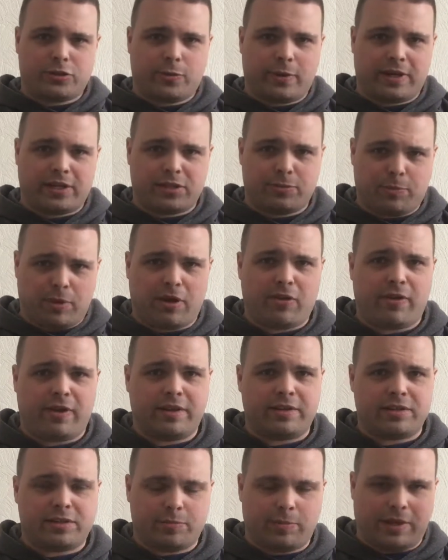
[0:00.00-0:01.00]
to
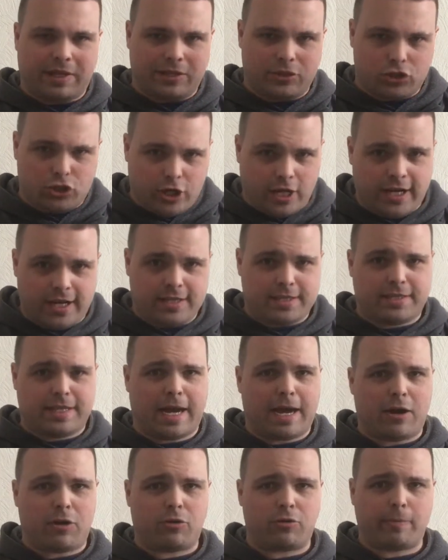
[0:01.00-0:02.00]
experience being chased
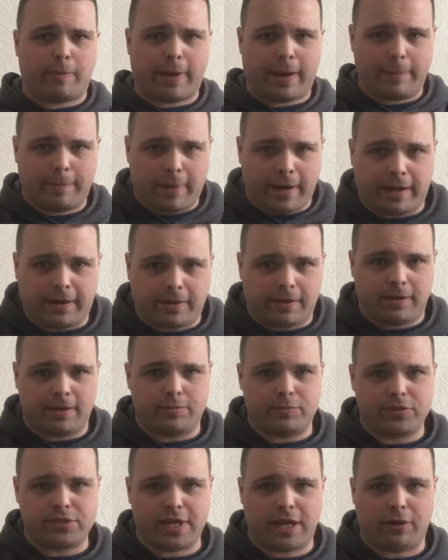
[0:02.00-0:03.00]
down by Michael
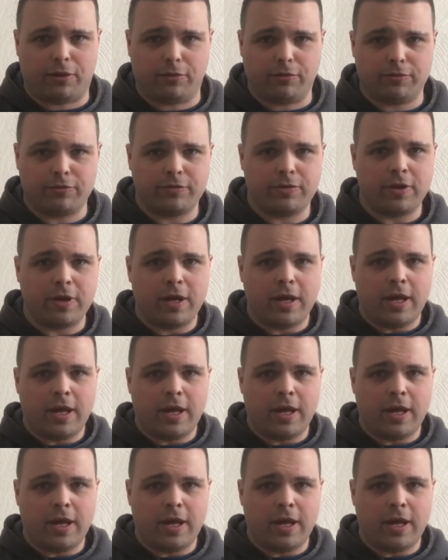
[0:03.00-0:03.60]
himself.